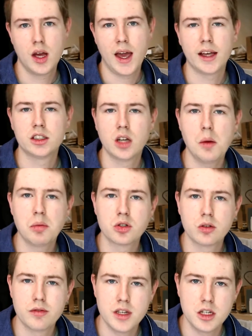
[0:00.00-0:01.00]
Examples
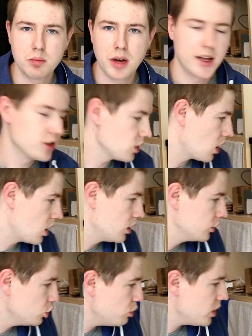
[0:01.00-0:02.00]
of these plants are
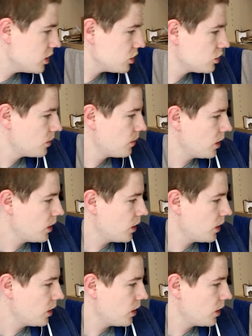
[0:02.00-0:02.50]
Anubias.